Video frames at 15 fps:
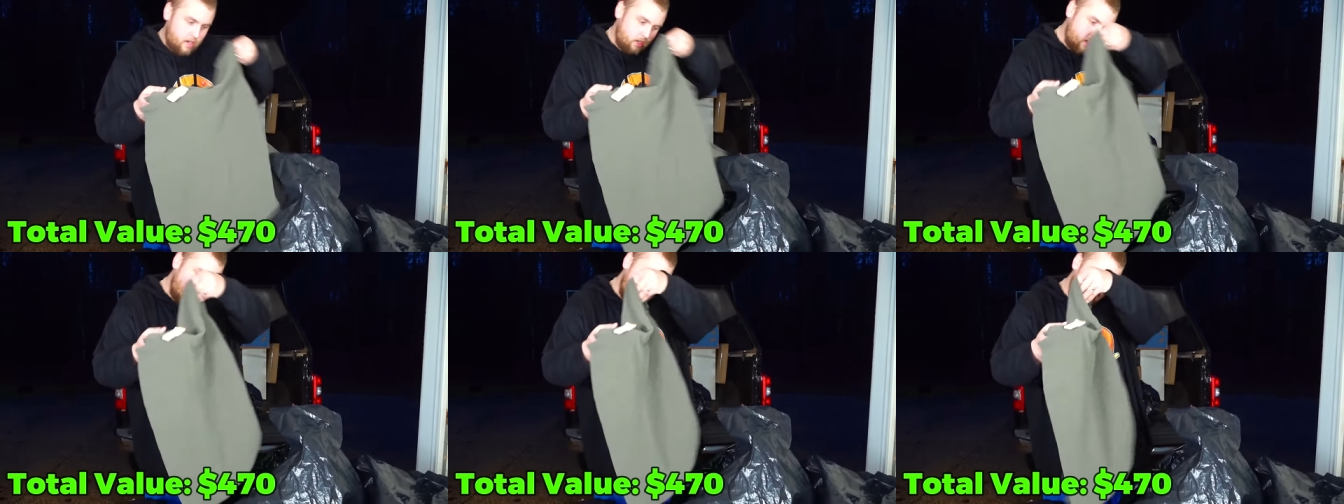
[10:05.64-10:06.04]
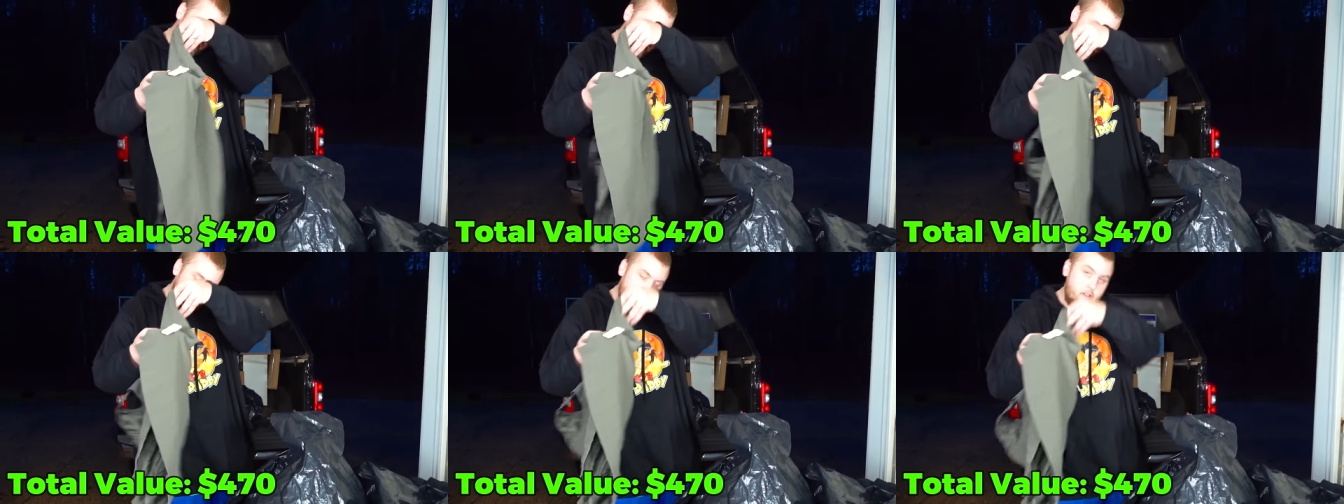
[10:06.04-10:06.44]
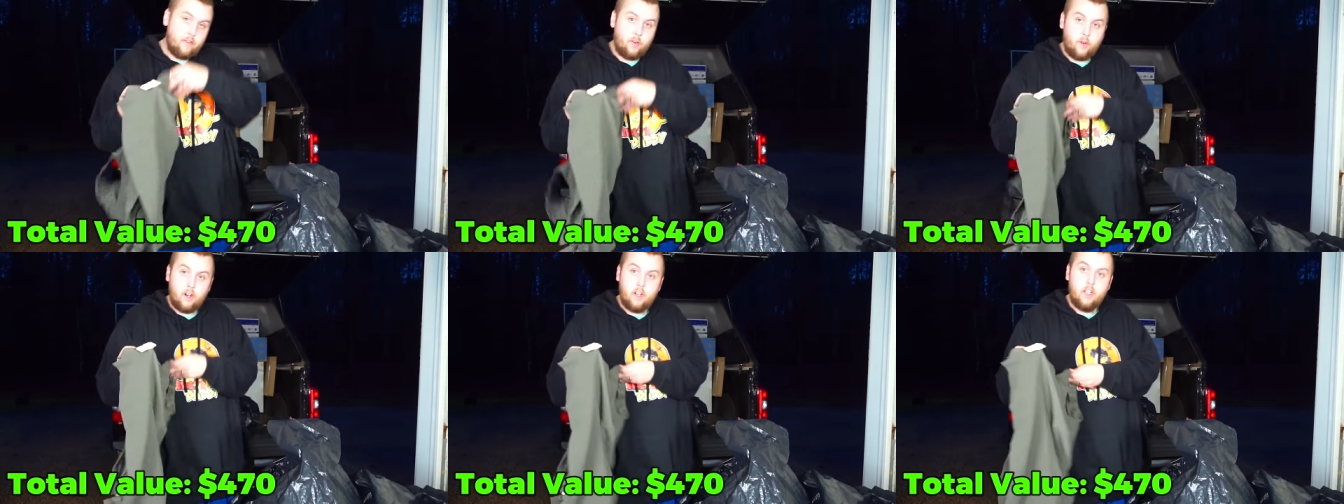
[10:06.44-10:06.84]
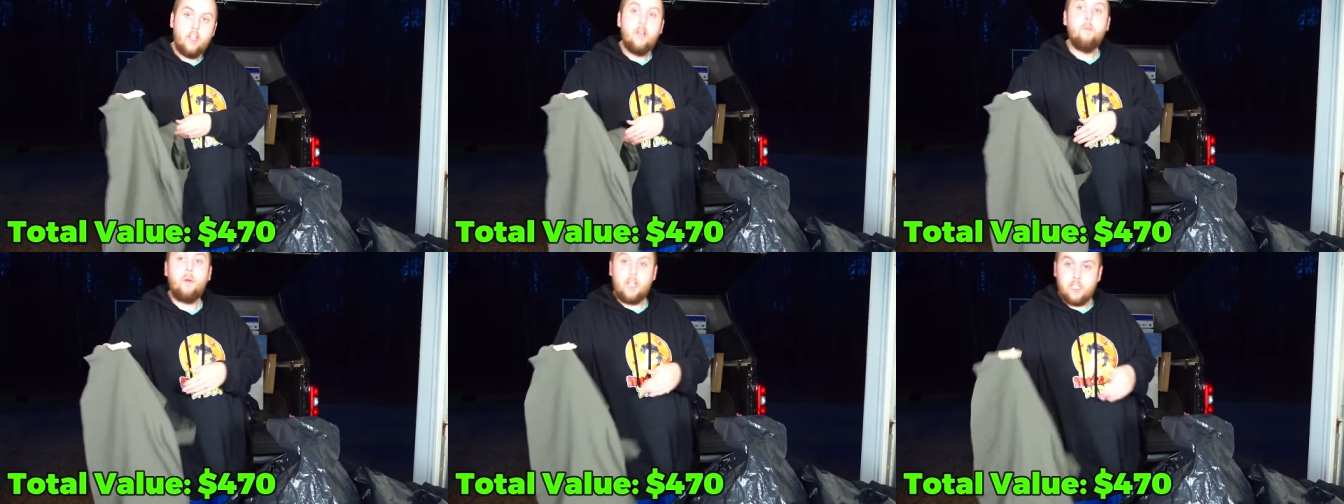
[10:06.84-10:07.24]
don't know if it was paid for,
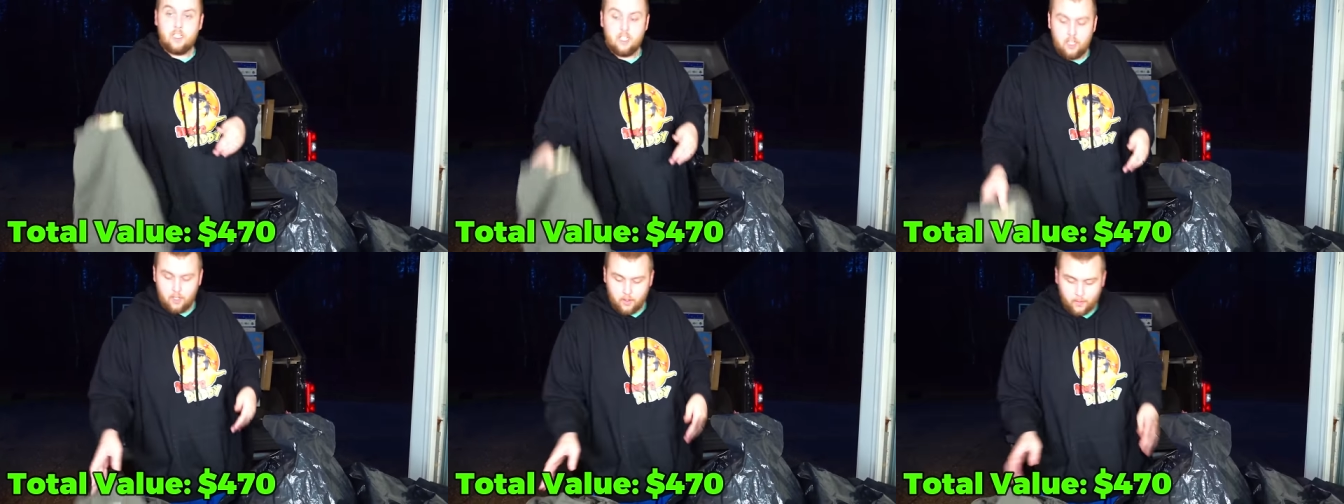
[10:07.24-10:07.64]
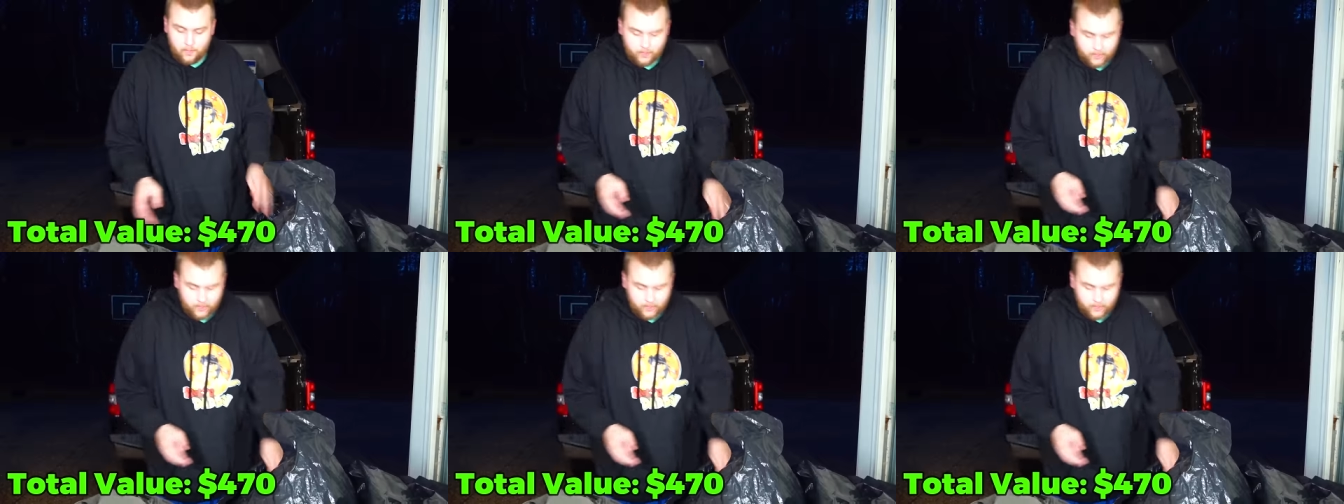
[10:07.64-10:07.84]
but it's new